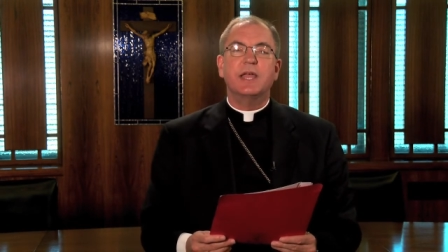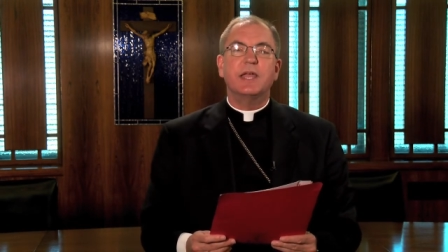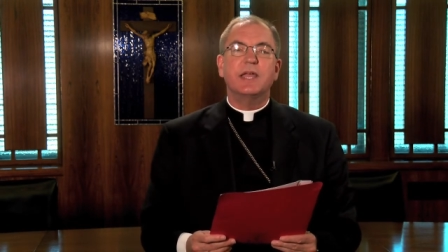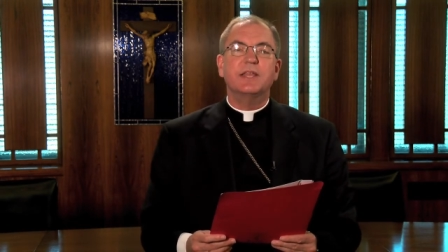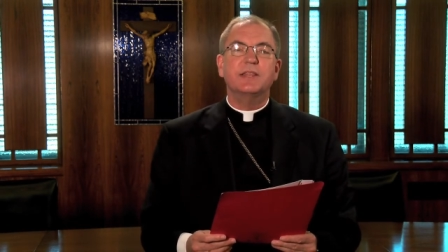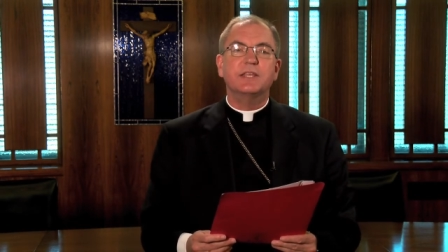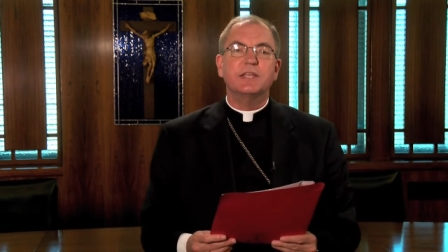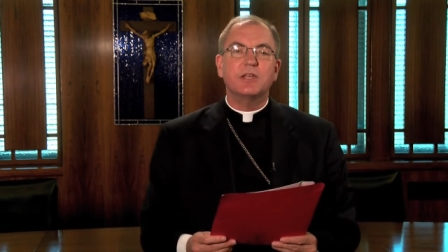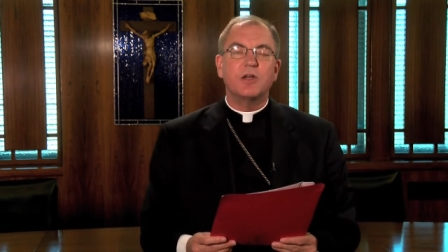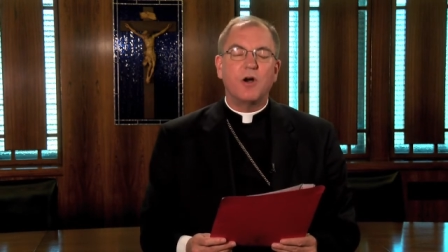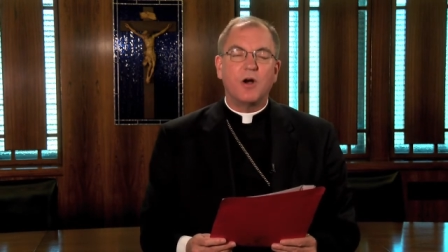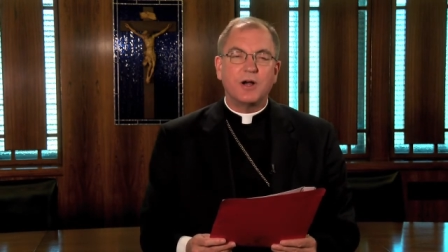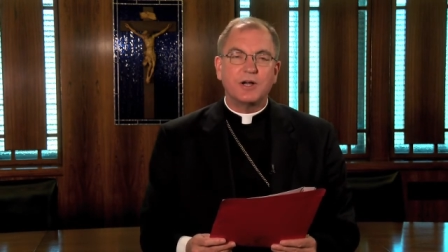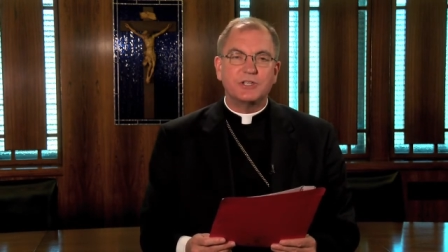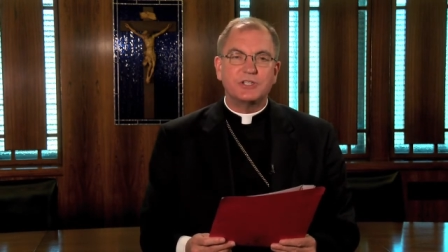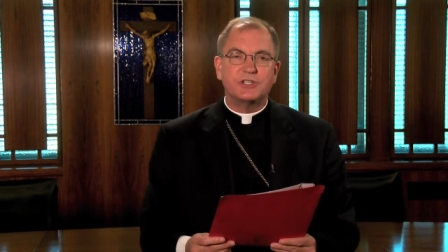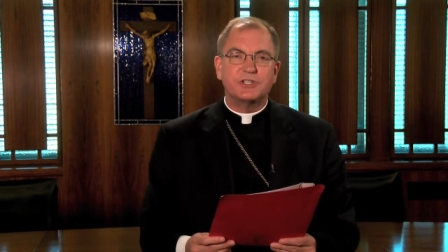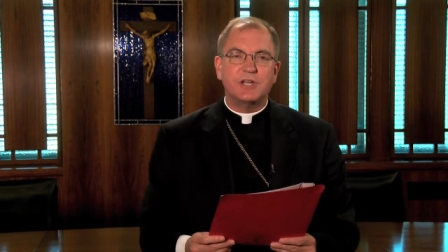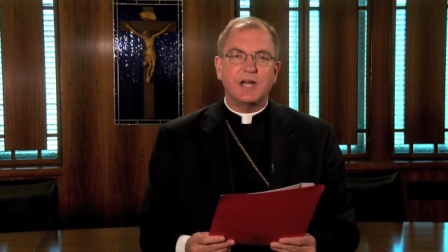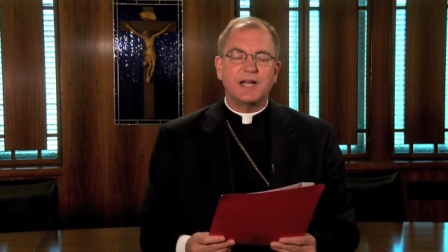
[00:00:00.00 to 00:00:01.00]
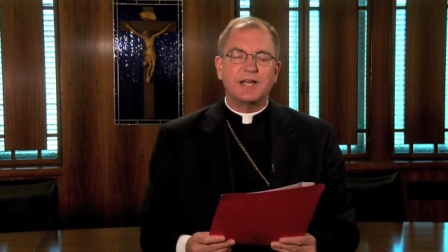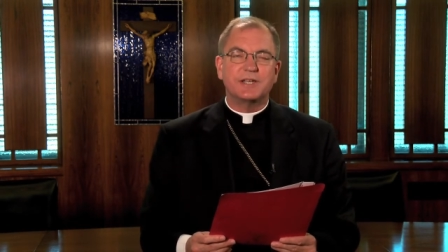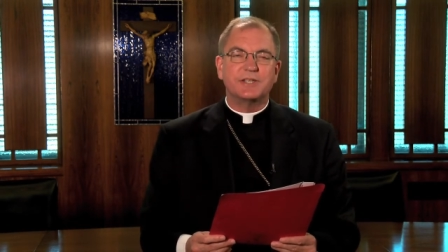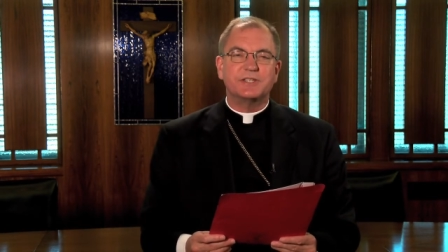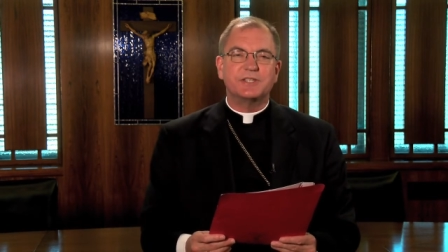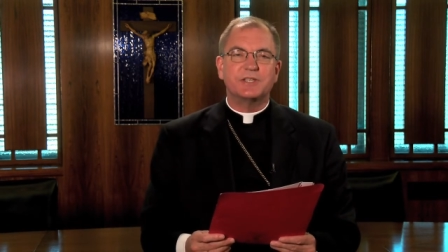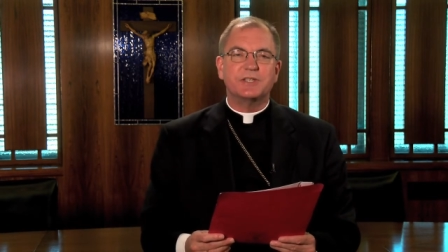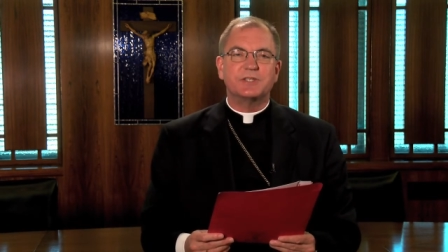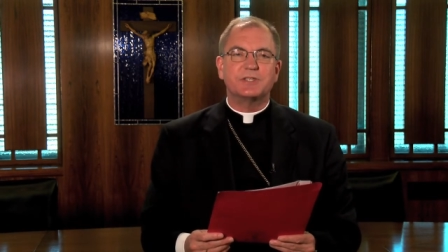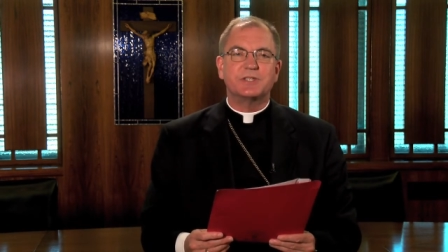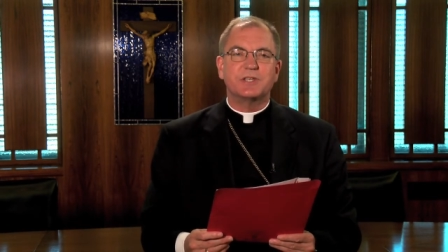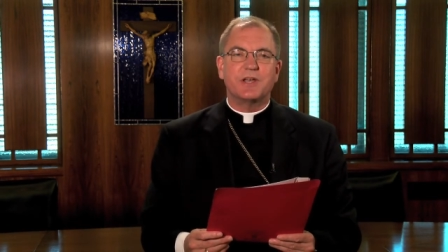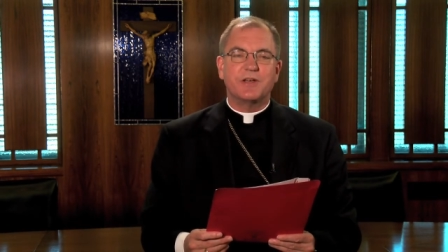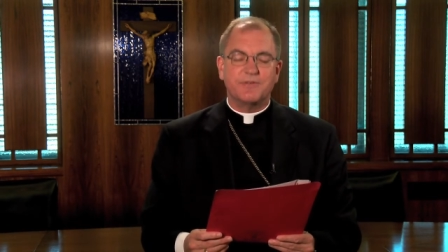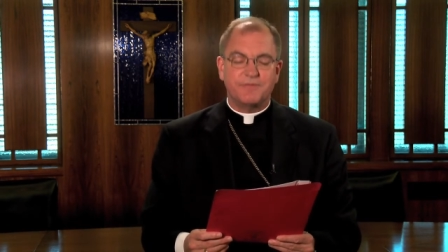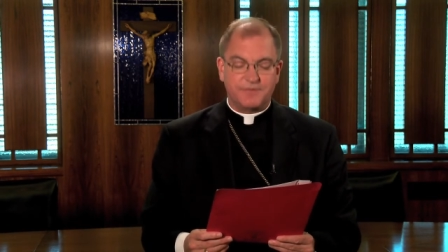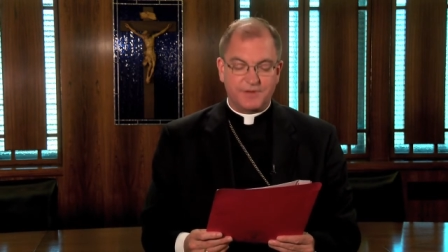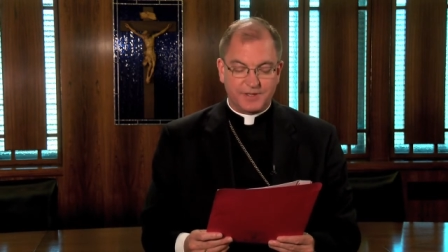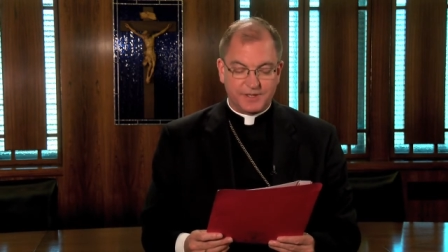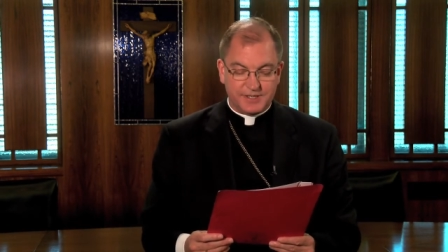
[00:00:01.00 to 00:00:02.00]
in the Archdiocese
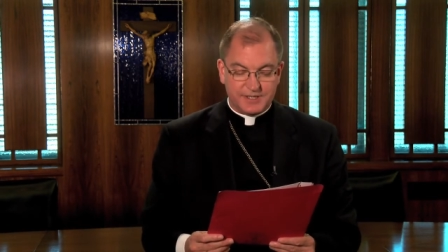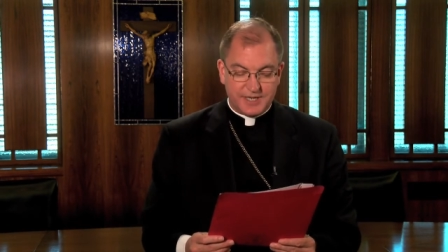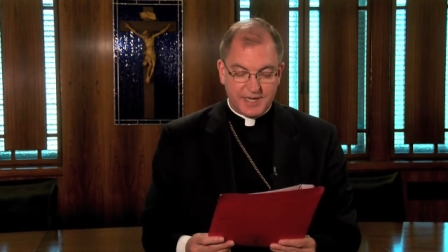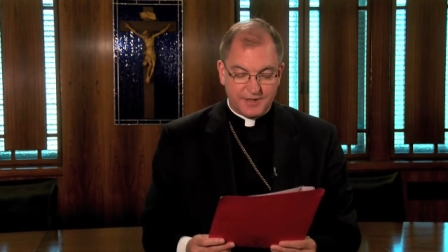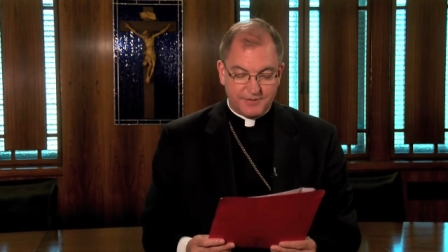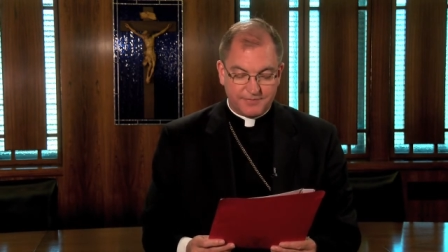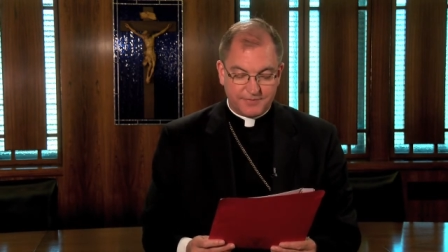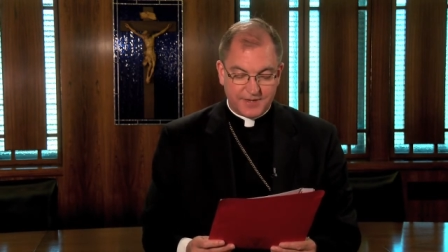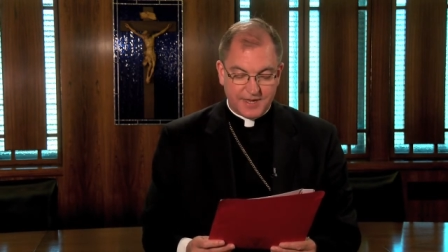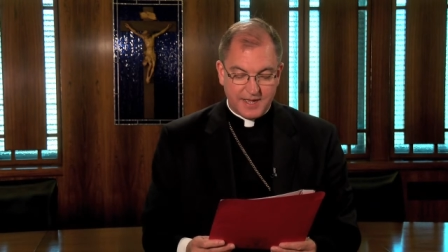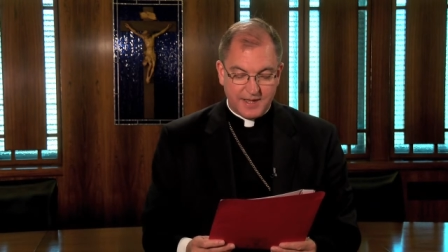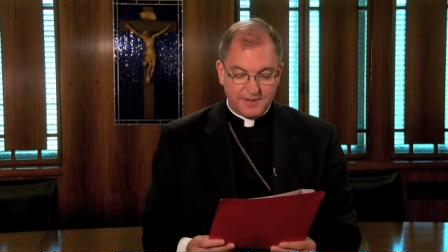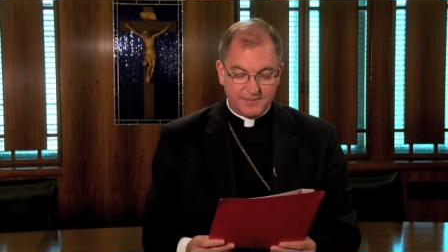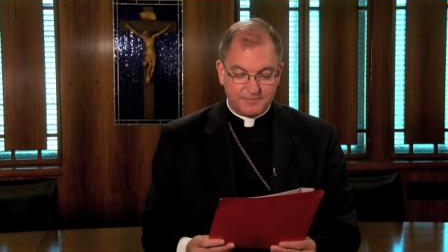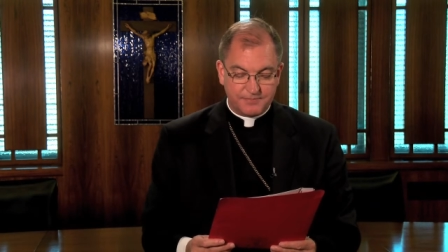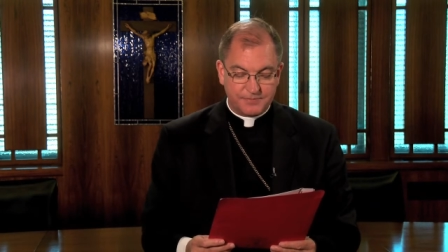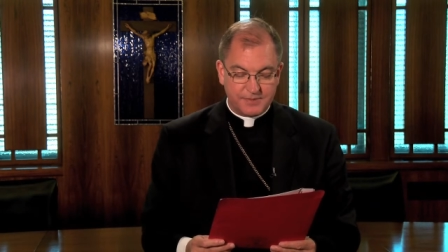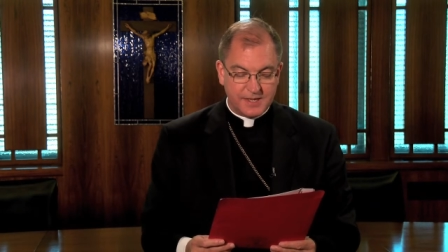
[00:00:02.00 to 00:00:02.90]
of Philadelphia.